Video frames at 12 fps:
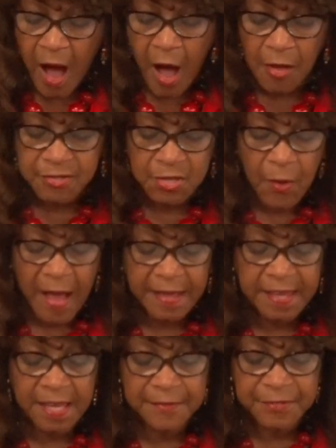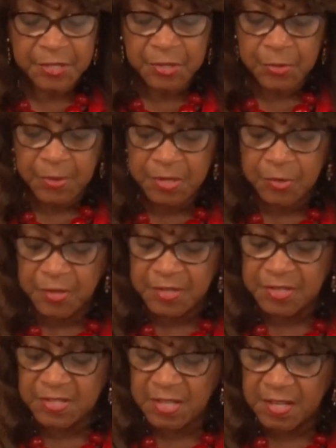Also, I give to you and your
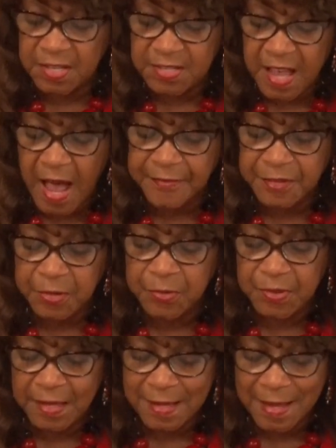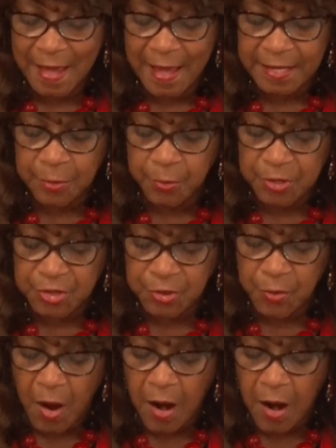descendants after you the land in which you